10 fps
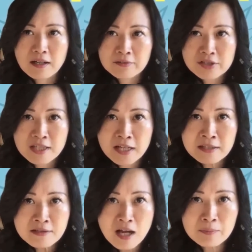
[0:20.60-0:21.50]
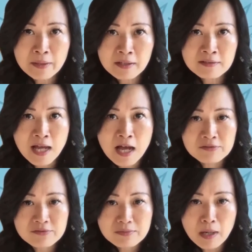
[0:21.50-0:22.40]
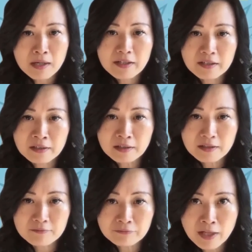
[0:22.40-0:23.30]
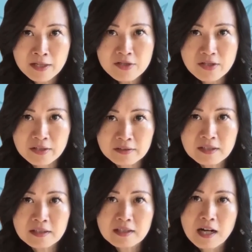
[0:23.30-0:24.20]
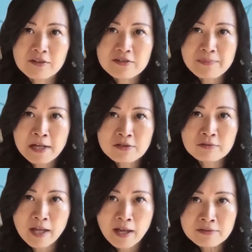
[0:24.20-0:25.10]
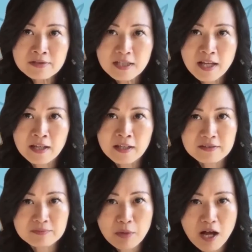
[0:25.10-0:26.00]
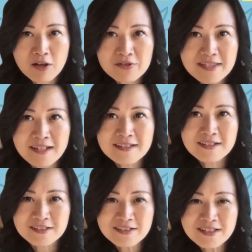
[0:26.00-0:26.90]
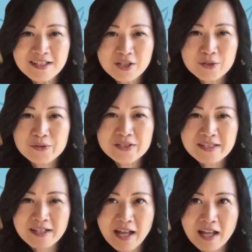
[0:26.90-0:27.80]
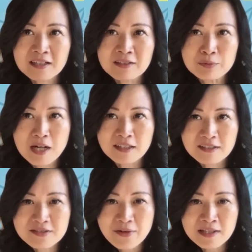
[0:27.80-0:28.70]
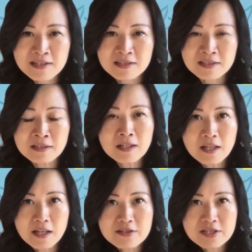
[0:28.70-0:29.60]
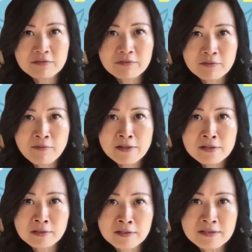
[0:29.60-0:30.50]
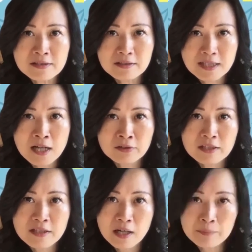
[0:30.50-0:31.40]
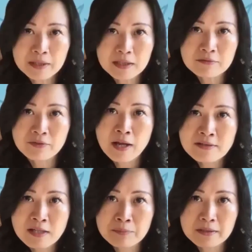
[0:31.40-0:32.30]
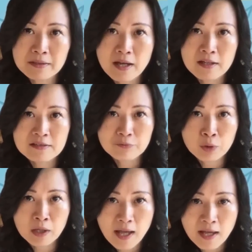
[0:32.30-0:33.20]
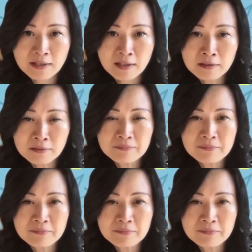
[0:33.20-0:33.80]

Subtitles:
And today's topic is outsmarting inflation. Our special guest today is Paul Saunders, who is the head of product strategy and Chief Evangelist Cloud ERP for SAP S/4HANA.